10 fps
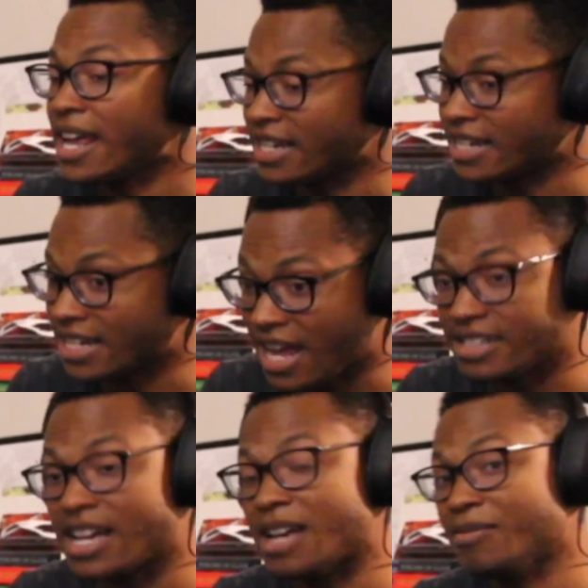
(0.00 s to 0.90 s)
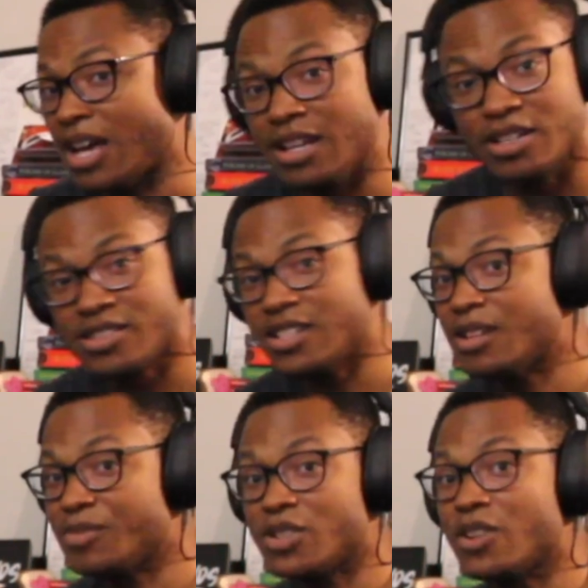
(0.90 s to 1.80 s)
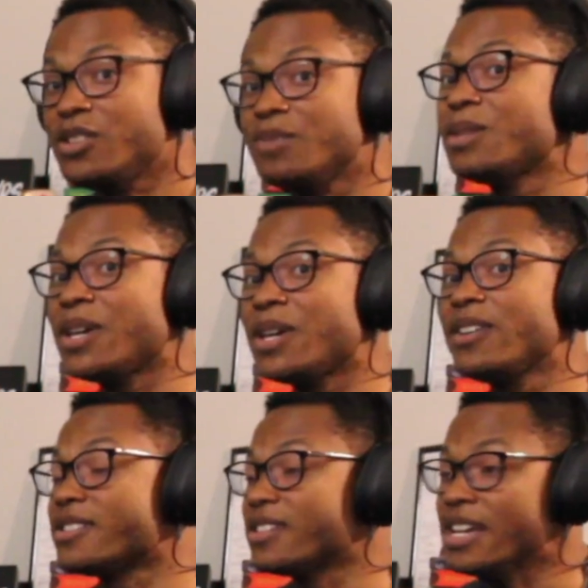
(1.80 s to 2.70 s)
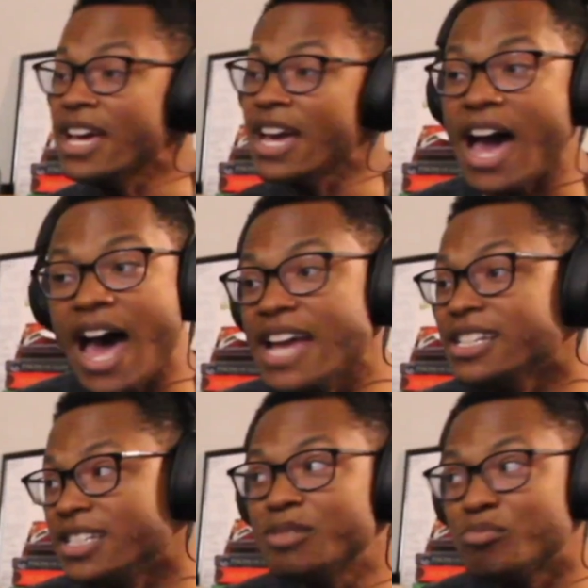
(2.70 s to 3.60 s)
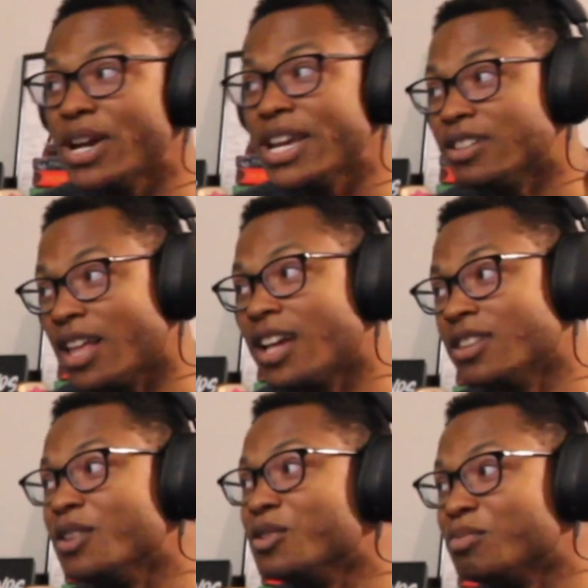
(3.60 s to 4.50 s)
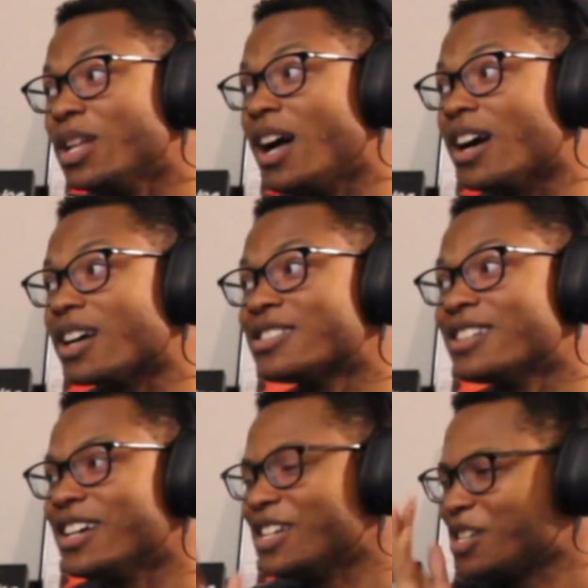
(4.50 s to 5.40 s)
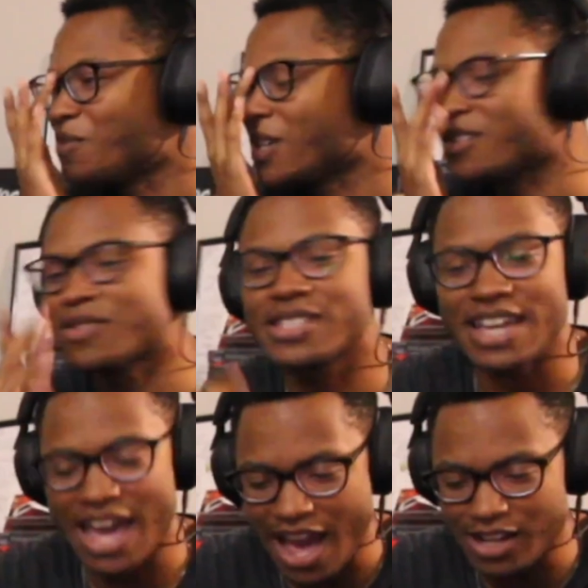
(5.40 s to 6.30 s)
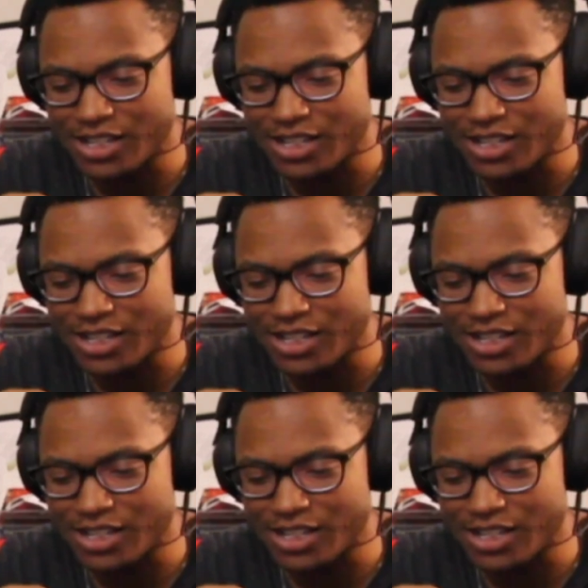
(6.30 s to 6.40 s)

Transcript: And I'll say, I'm sorry to my parents. I did break a lot of those blocks just because I was like, how